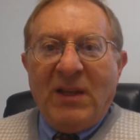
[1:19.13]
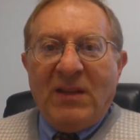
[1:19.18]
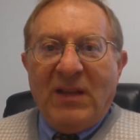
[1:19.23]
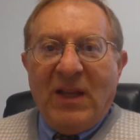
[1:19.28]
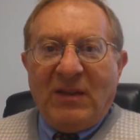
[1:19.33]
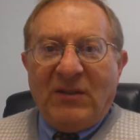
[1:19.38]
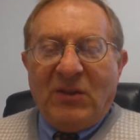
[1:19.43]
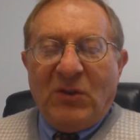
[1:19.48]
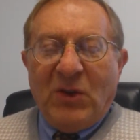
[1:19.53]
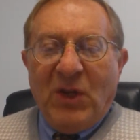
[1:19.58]

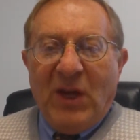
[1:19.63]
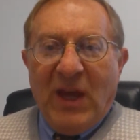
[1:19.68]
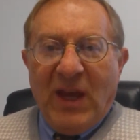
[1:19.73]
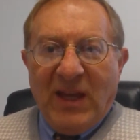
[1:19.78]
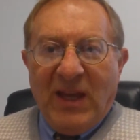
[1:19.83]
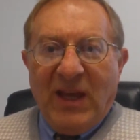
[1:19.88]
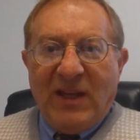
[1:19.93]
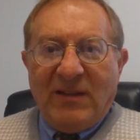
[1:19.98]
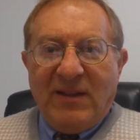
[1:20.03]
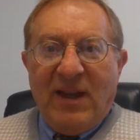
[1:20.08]
that the
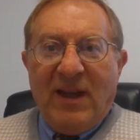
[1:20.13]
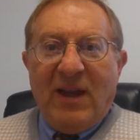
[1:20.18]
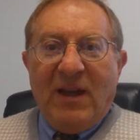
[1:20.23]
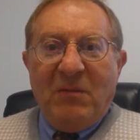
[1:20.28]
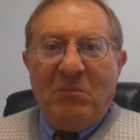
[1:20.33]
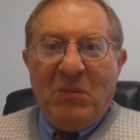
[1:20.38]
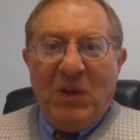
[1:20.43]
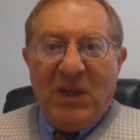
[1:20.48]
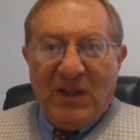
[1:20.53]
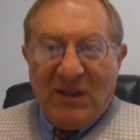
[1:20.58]

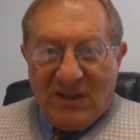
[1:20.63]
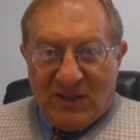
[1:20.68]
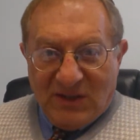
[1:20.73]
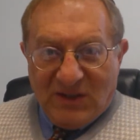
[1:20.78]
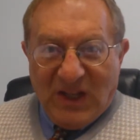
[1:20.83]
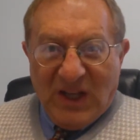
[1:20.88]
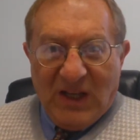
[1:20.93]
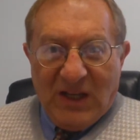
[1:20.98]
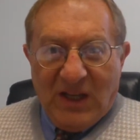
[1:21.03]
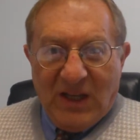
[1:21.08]
Haggadah means
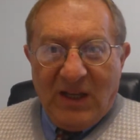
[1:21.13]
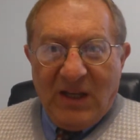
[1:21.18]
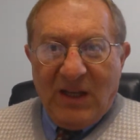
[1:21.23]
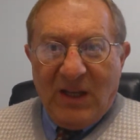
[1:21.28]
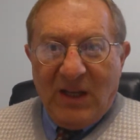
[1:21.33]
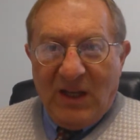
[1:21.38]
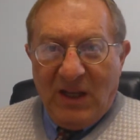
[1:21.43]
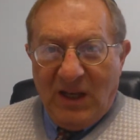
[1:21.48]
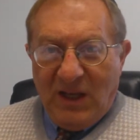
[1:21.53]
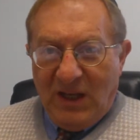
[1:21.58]
telling
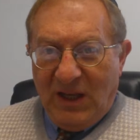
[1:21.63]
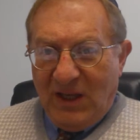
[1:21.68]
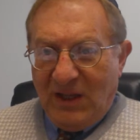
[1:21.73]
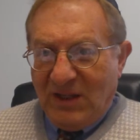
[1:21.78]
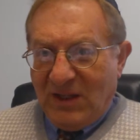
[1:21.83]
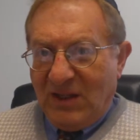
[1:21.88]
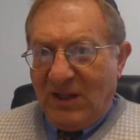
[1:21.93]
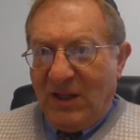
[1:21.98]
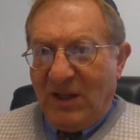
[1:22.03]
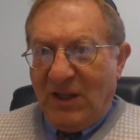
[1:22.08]

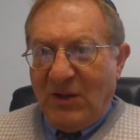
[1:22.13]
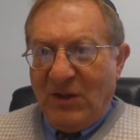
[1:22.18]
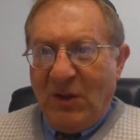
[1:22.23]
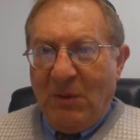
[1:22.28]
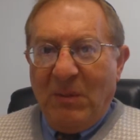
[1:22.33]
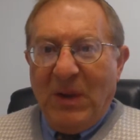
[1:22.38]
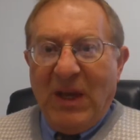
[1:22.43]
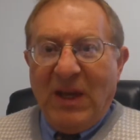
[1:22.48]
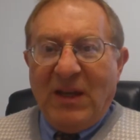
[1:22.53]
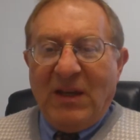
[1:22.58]
is the
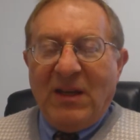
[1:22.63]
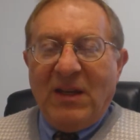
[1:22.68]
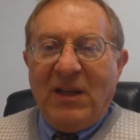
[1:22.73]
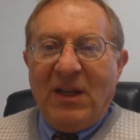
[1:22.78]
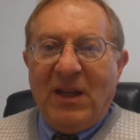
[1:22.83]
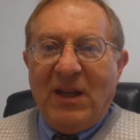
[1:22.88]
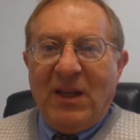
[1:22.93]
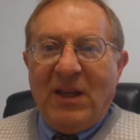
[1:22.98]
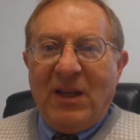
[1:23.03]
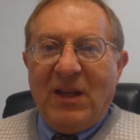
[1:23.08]
main
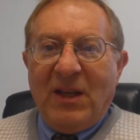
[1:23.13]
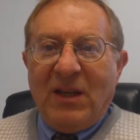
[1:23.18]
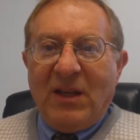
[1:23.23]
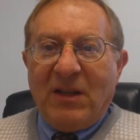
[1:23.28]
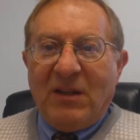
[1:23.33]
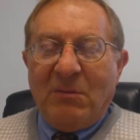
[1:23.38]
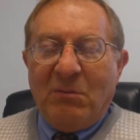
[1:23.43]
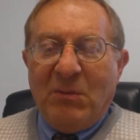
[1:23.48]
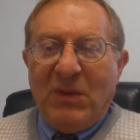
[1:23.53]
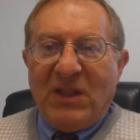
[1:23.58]

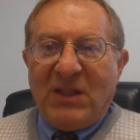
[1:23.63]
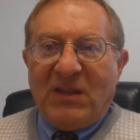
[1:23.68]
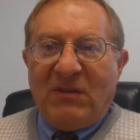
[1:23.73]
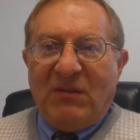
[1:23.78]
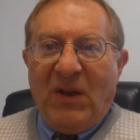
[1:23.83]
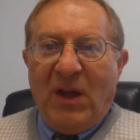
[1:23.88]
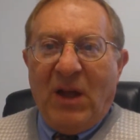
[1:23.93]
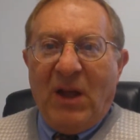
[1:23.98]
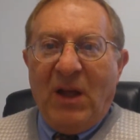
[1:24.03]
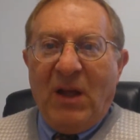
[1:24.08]

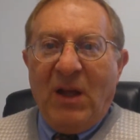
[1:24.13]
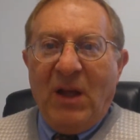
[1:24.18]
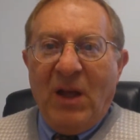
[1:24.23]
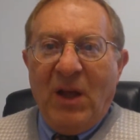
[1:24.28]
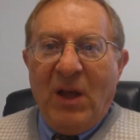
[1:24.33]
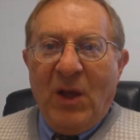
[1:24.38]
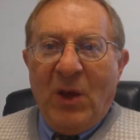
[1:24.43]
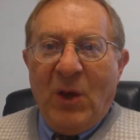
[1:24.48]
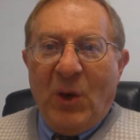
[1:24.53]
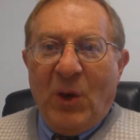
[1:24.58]
mitzvah
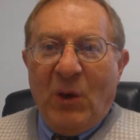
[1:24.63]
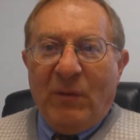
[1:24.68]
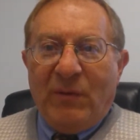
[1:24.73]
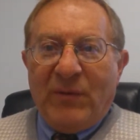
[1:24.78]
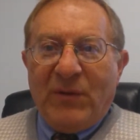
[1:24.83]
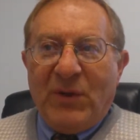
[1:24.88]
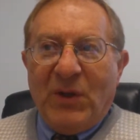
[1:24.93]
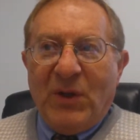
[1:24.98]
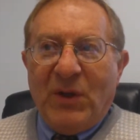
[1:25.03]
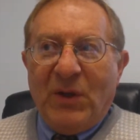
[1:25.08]

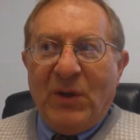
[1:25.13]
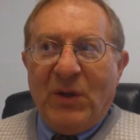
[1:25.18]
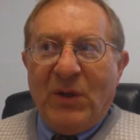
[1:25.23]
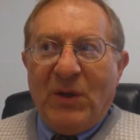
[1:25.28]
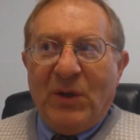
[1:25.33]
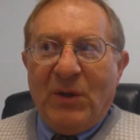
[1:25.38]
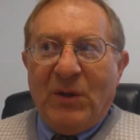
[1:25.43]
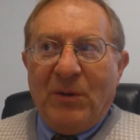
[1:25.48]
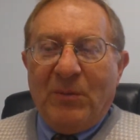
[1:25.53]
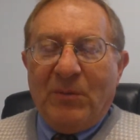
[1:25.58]
of
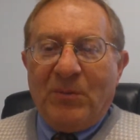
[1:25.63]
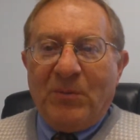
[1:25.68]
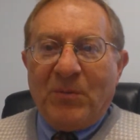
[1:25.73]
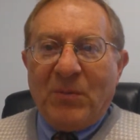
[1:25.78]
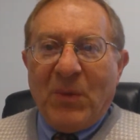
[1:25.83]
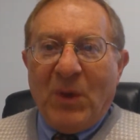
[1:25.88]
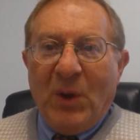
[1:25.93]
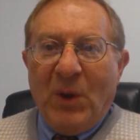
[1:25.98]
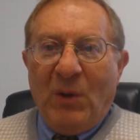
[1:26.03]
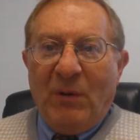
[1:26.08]
the
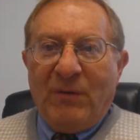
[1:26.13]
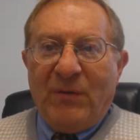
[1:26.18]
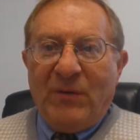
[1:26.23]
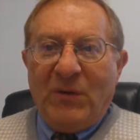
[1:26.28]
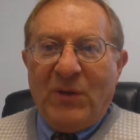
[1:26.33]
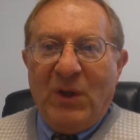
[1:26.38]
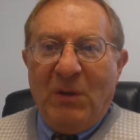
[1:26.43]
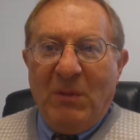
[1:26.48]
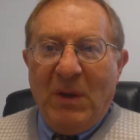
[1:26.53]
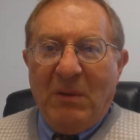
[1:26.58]

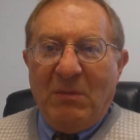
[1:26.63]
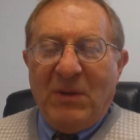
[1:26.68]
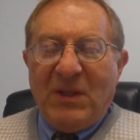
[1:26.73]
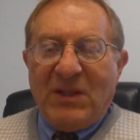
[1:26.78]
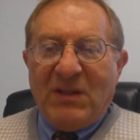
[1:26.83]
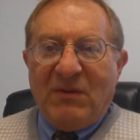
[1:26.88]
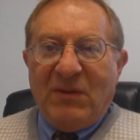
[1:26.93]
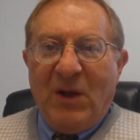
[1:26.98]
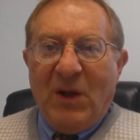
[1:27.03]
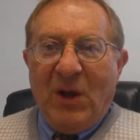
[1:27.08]
main
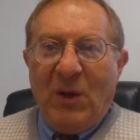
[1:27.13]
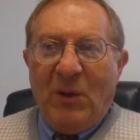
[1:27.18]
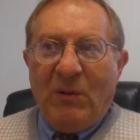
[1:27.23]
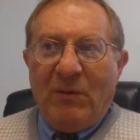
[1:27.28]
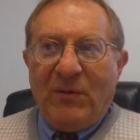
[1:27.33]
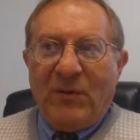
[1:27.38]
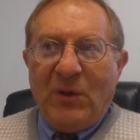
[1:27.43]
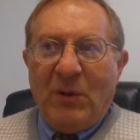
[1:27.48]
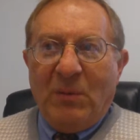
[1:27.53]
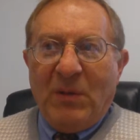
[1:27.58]
mitzvah
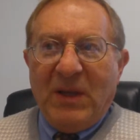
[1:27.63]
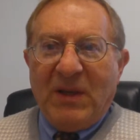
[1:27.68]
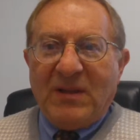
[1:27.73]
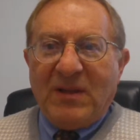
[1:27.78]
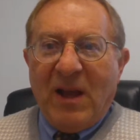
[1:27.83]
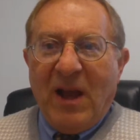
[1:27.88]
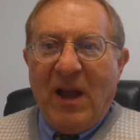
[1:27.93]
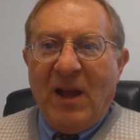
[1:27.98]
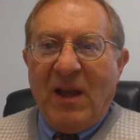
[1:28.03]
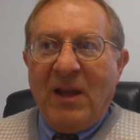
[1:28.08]
of the
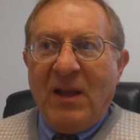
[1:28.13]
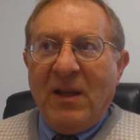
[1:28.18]
Pesach.